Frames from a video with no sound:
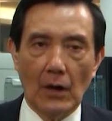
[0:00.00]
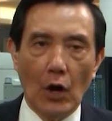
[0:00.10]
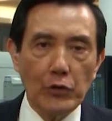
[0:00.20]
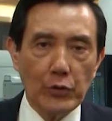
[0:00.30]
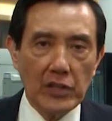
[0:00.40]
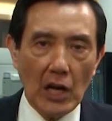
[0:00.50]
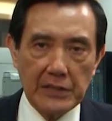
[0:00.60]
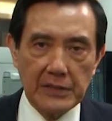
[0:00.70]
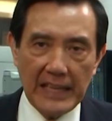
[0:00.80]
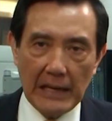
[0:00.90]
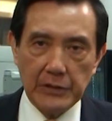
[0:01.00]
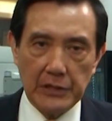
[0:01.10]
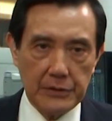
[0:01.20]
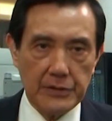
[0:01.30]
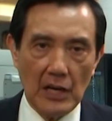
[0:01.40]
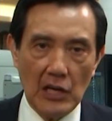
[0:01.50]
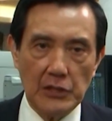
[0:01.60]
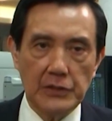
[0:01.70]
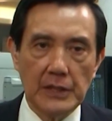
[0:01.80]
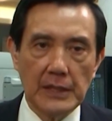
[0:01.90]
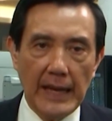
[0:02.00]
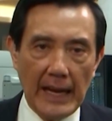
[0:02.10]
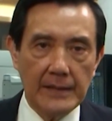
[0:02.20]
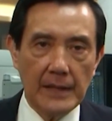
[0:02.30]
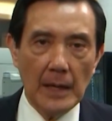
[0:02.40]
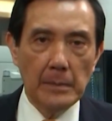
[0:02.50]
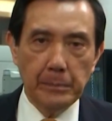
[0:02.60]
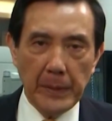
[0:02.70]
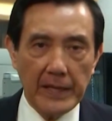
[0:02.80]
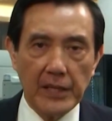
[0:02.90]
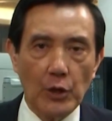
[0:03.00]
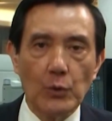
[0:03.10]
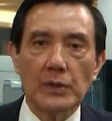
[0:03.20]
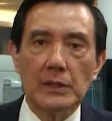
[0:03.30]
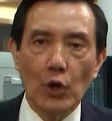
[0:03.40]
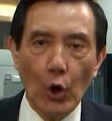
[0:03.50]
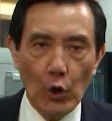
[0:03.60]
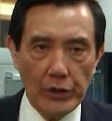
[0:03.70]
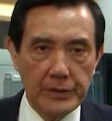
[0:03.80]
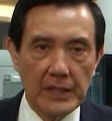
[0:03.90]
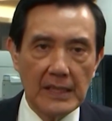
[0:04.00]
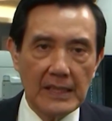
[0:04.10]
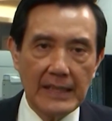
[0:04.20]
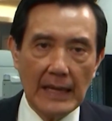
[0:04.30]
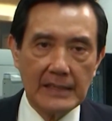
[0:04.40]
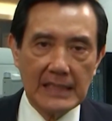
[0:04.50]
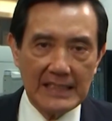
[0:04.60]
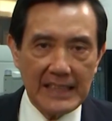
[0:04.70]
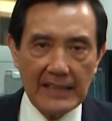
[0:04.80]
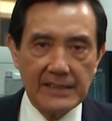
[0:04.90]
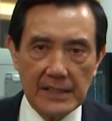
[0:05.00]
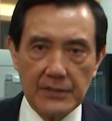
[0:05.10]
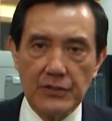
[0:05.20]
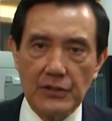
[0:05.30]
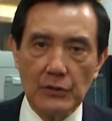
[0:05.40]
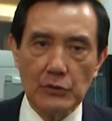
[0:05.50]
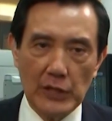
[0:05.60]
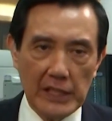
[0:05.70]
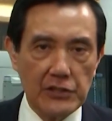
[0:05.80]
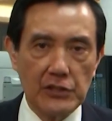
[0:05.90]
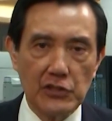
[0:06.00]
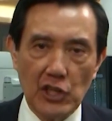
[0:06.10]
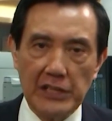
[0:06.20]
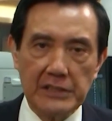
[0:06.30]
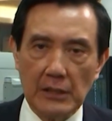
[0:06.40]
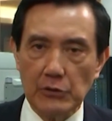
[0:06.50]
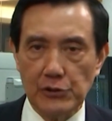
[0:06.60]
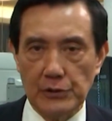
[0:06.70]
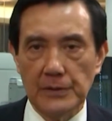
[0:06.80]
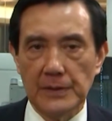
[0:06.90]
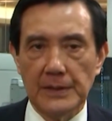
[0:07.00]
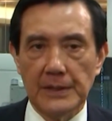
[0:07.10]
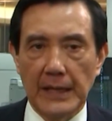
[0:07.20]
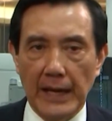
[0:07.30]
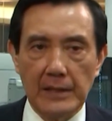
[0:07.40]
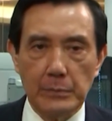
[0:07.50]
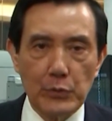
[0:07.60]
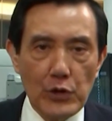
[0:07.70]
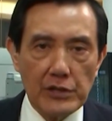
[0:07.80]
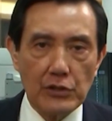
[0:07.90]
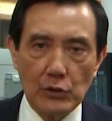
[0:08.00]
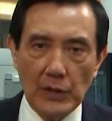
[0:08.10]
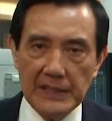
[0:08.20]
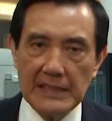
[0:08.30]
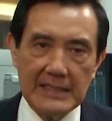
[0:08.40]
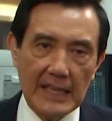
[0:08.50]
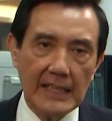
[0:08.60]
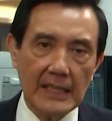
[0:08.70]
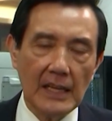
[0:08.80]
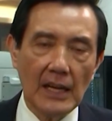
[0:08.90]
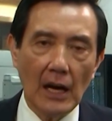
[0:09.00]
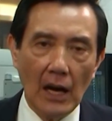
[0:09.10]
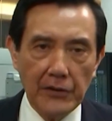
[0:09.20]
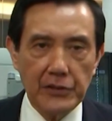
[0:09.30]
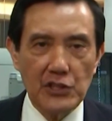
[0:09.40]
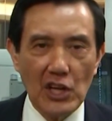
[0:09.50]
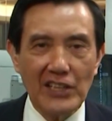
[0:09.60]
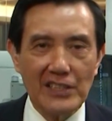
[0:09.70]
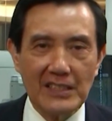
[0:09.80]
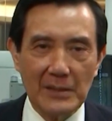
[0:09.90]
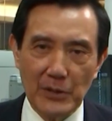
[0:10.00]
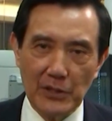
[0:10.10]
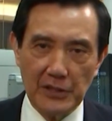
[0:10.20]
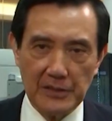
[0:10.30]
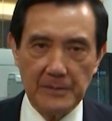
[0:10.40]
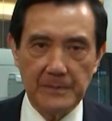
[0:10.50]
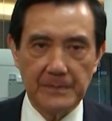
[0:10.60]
Orthodox characters are an umbilical cord that connects us to traditional Chinese culture and a bridge to understanding other Chinese communities.